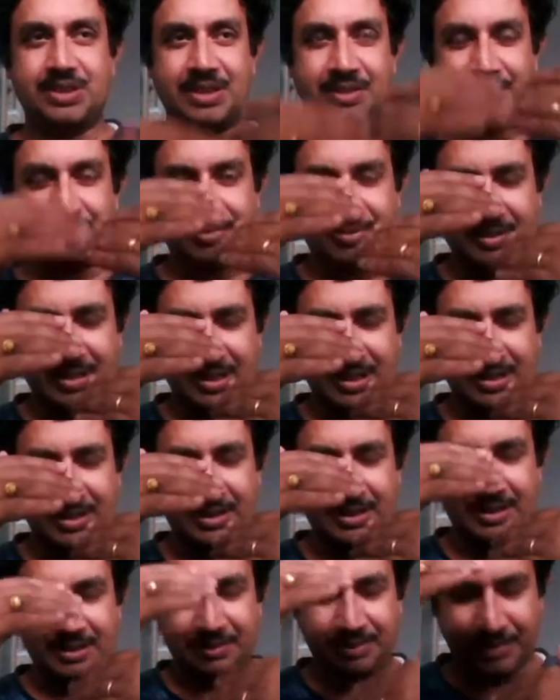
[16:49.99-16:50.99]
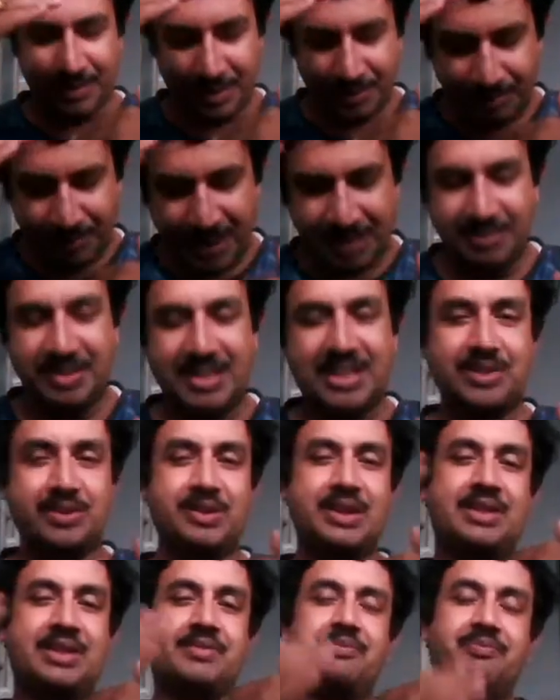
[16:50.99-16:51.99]
of perimeter to
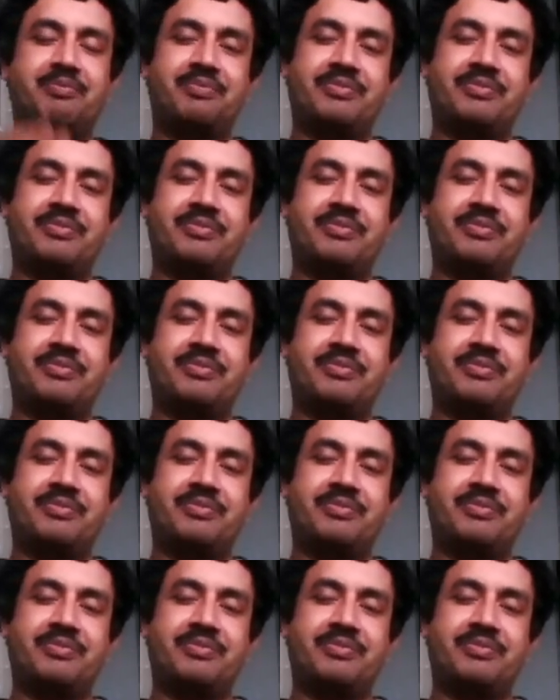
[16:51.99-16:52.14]
the